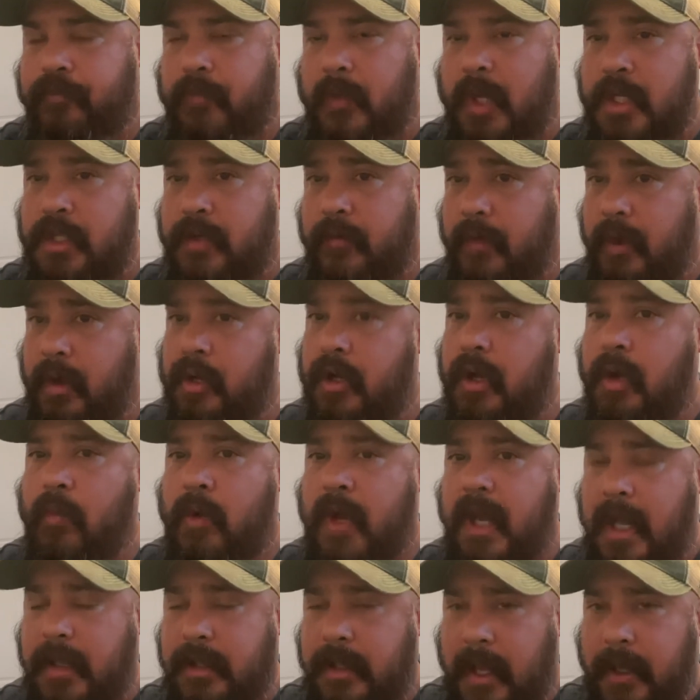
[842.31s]
He's a very good
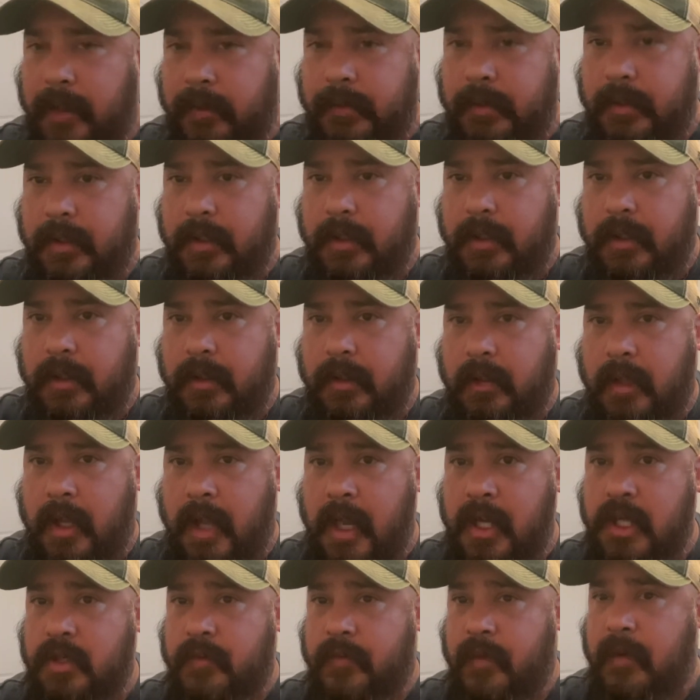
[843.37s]
one at that, and
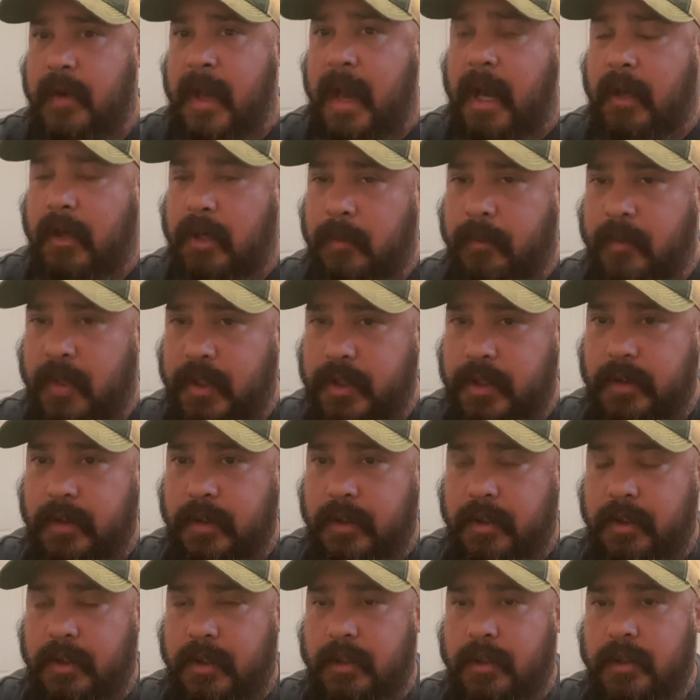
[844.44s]
he's a very accurate puncher.
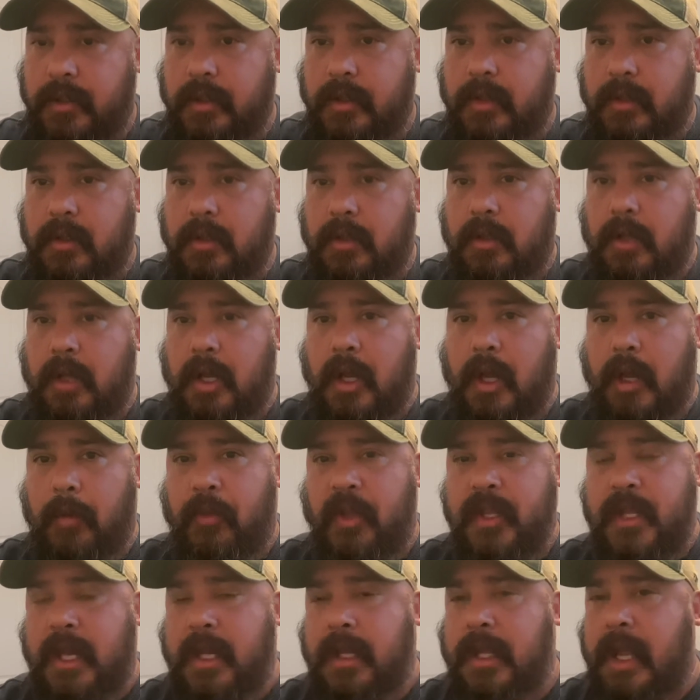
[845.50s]
Uh,
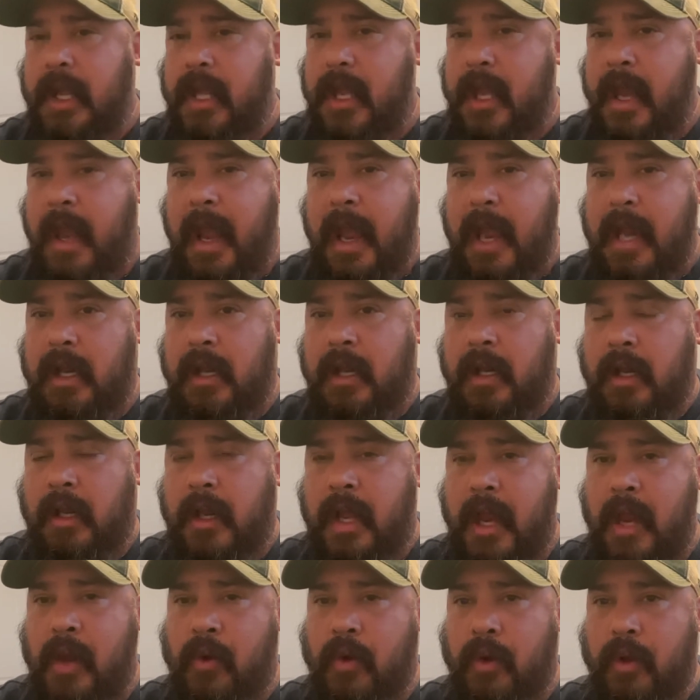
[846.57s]
but then again, he can't
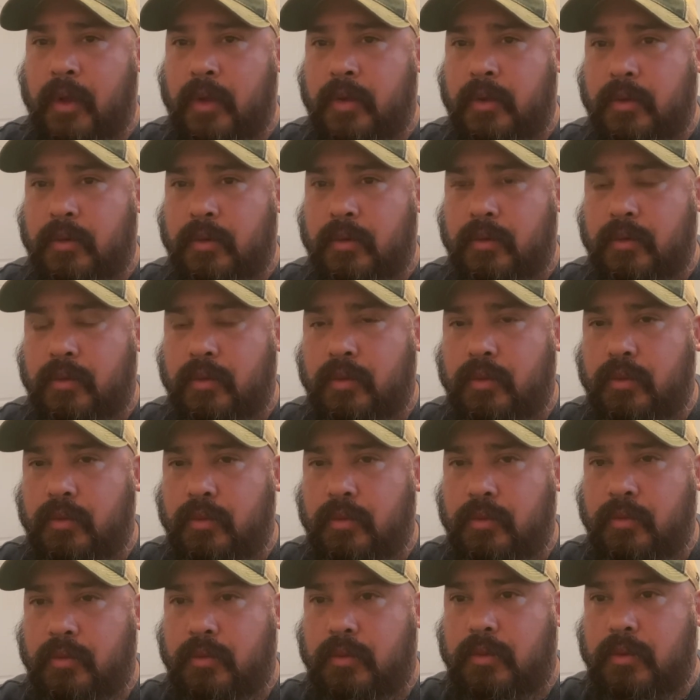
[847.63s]
lay on
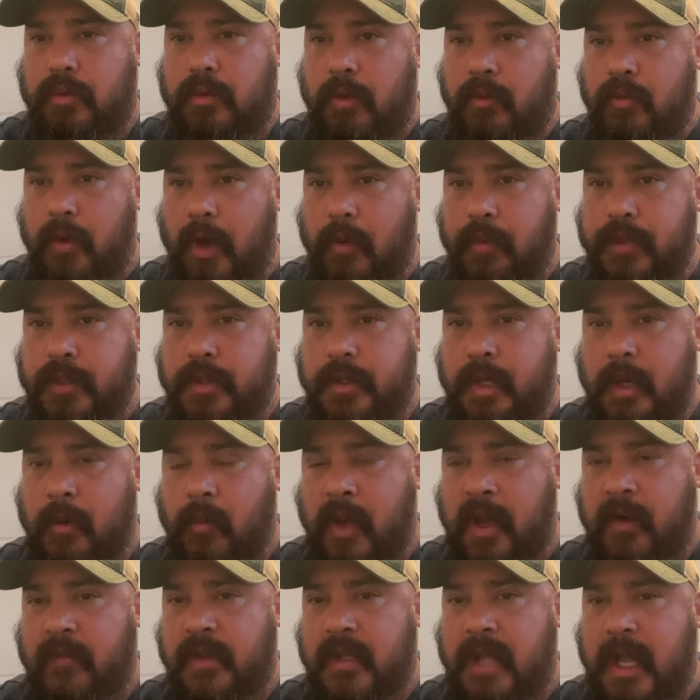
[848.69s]
the ropes and
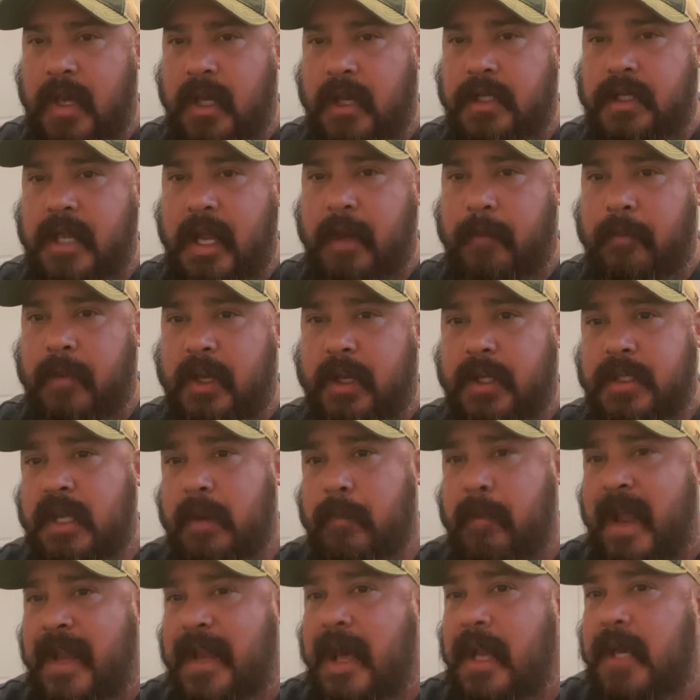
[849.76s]
wait for Danny to attack because he
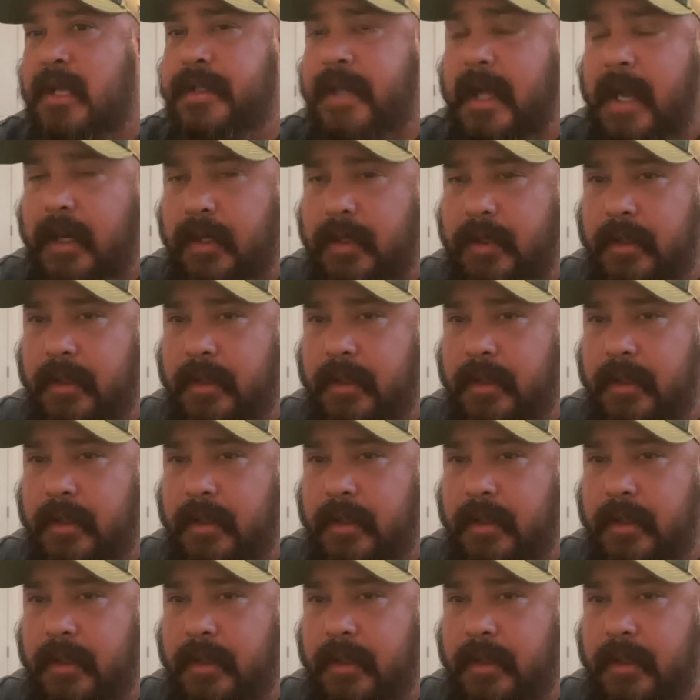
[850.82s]
may not attack.